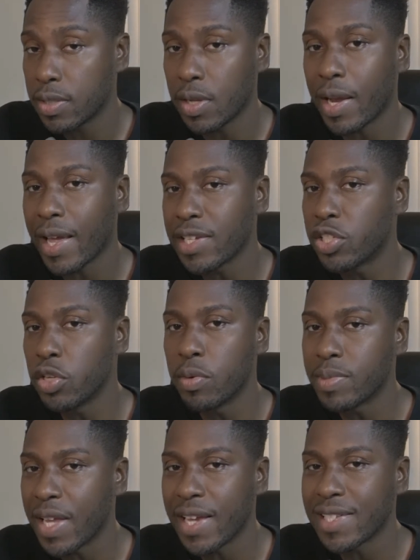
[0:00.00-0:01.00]
So I guess
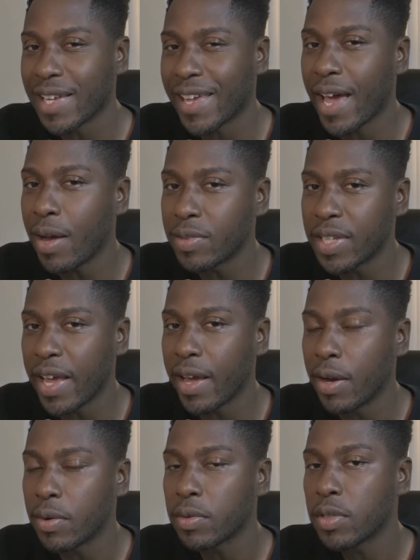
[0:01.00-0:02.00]
Doomsday is a
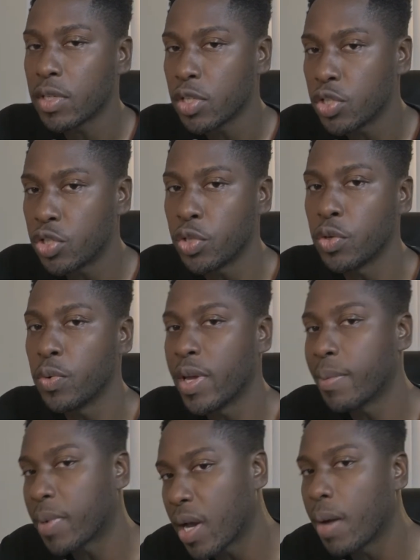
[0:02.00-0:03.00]
countdown to
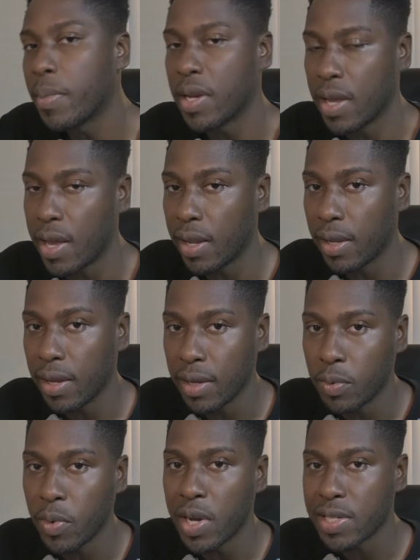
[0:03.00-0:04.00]
him coming to LA,
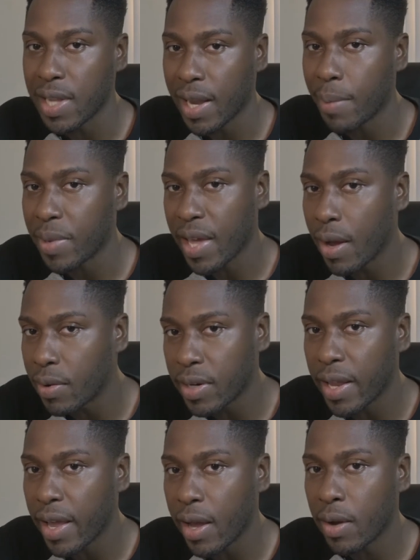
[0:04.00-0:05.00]
where it's like I'm counting
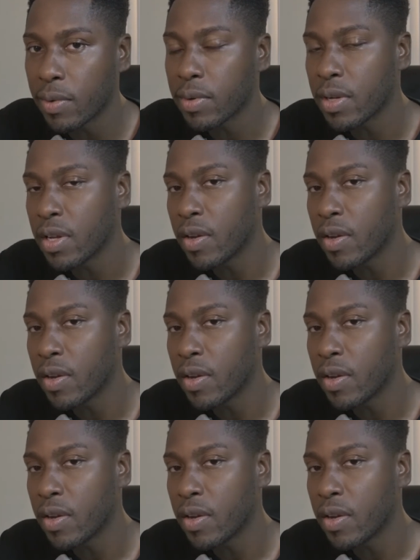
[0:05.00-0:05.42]
down,